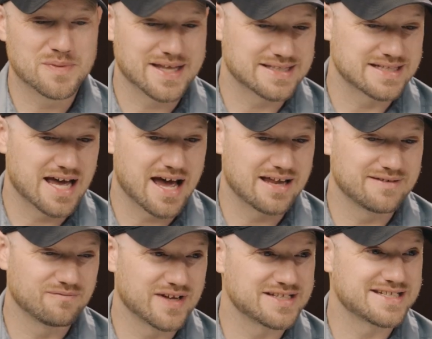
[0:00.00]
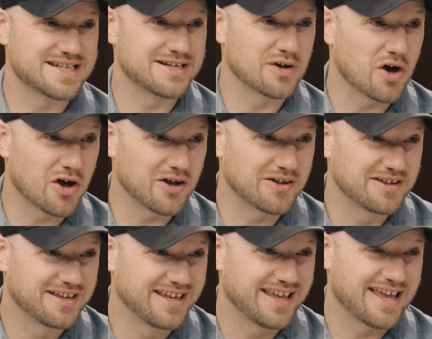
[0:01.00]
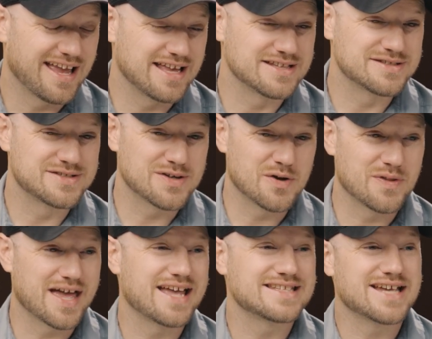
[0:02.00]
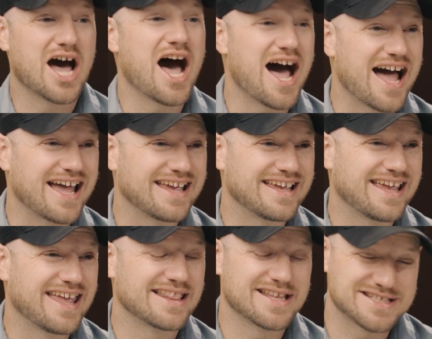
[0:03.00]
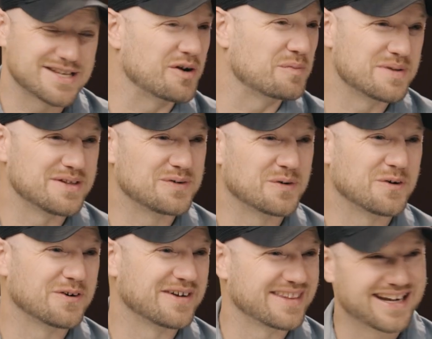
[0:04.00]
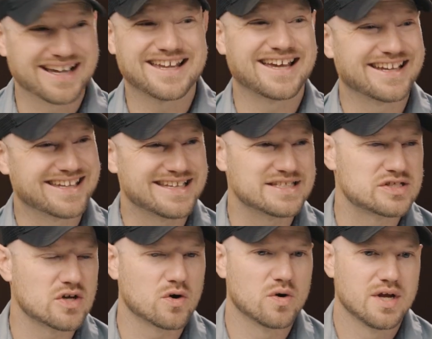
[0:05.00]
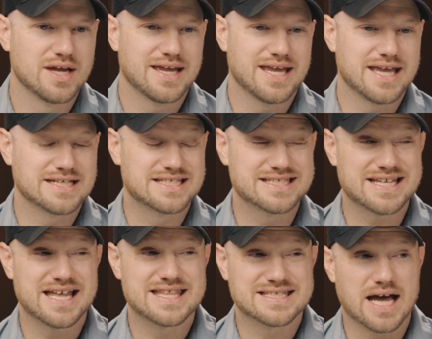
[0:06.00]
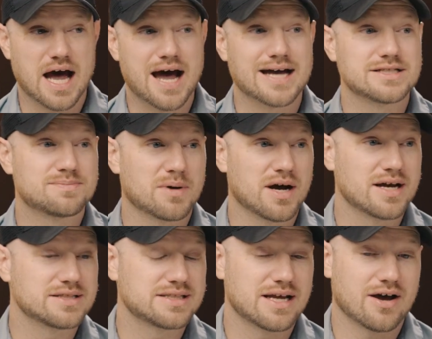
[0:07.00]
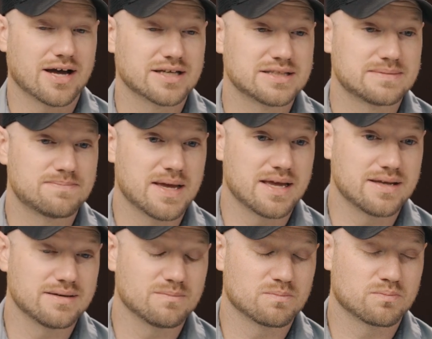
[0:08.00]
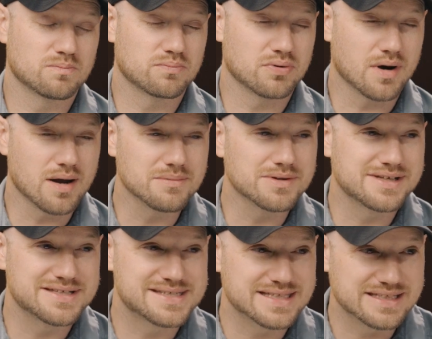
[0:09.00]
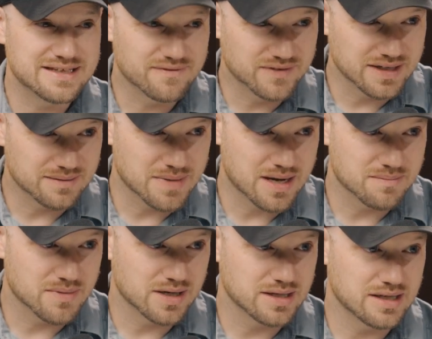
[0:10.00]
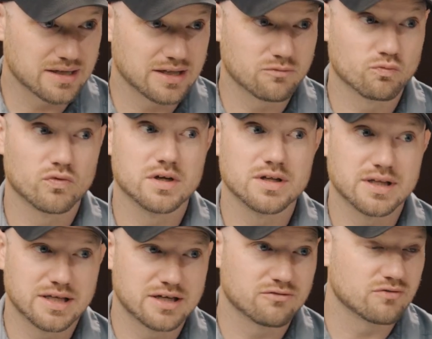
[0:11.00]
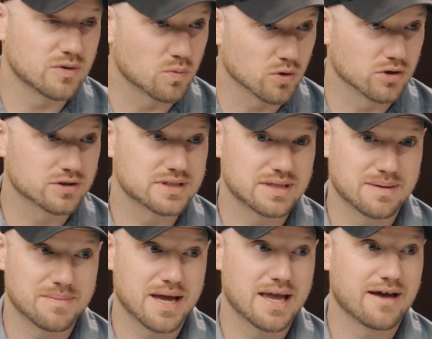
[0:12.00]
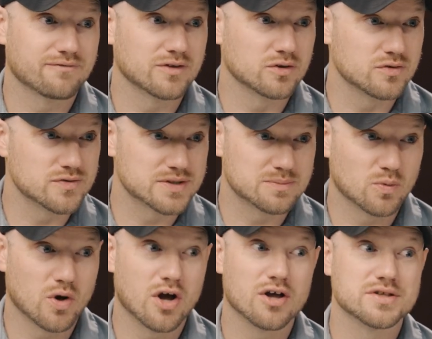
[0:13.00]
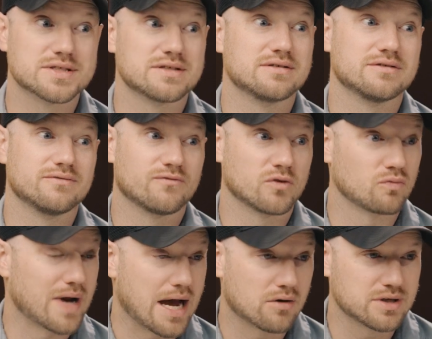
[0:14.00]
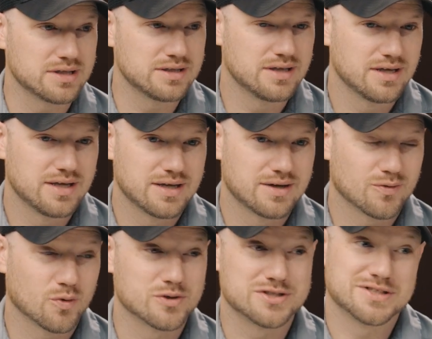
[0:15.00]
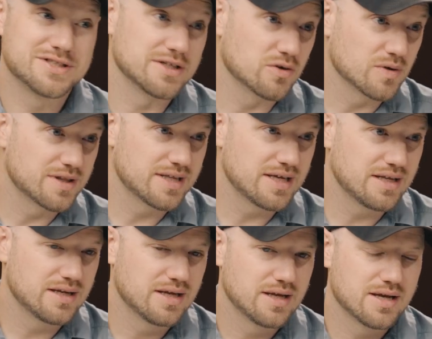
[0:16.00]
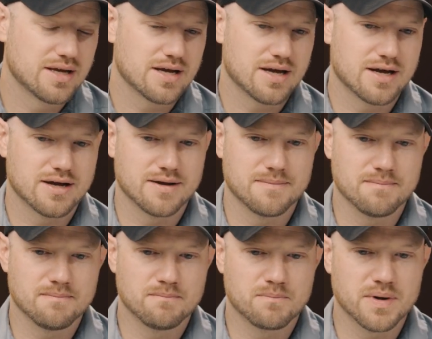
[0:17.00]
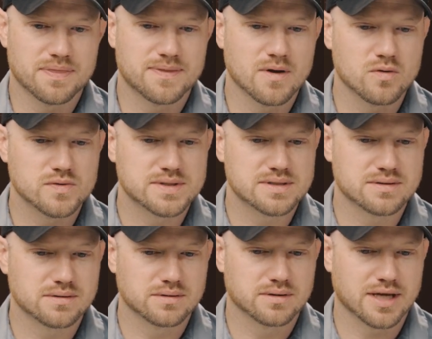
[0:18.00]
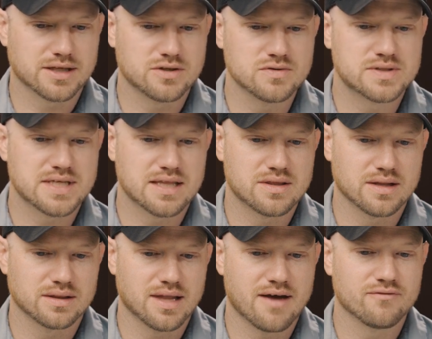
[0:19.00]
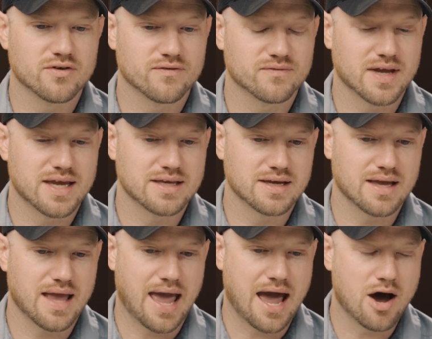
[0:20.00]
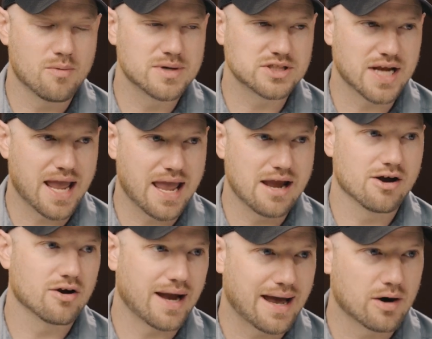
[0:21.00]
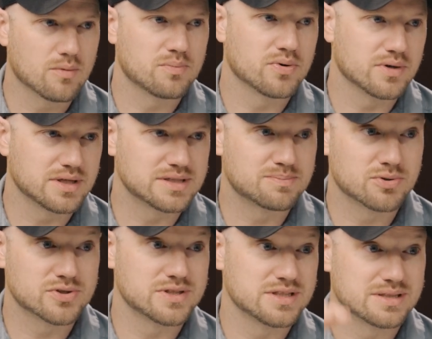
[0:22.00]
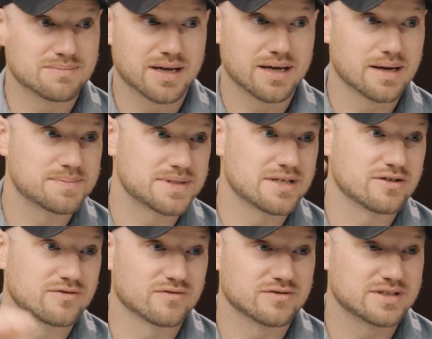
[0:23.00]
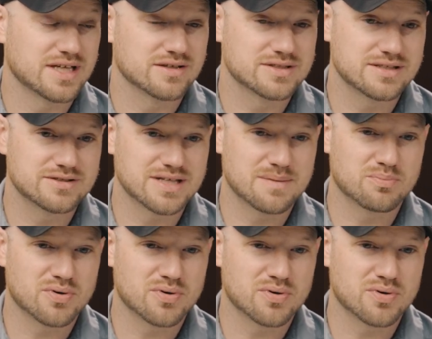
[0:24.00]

that's not vented at all. And so that's hot unless I open the door, and then I kind of get, so it's just kind of this hodgepodge. Now I could spend probably a significant amount of money and really get it reworked, and I might have to lose some walls and for routing or just deal with it. But those, like you said, the level of like how much air output is pushing to my upstairs versus downstairs, it